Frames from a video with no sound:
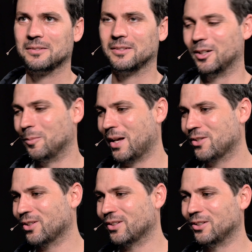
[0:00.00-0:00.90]

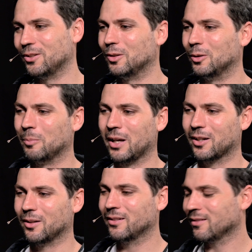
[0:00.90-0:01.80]
mention you make
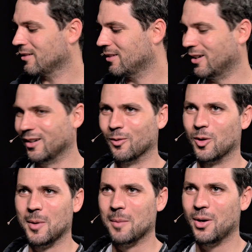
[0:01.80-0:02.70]
a a
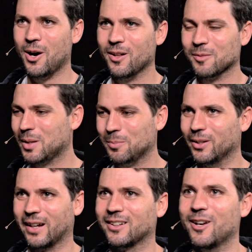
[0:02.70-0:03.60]
robot ball and people
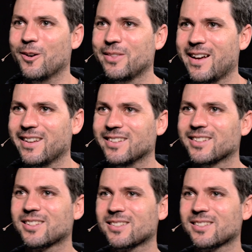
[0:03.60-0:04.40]
like know what that is.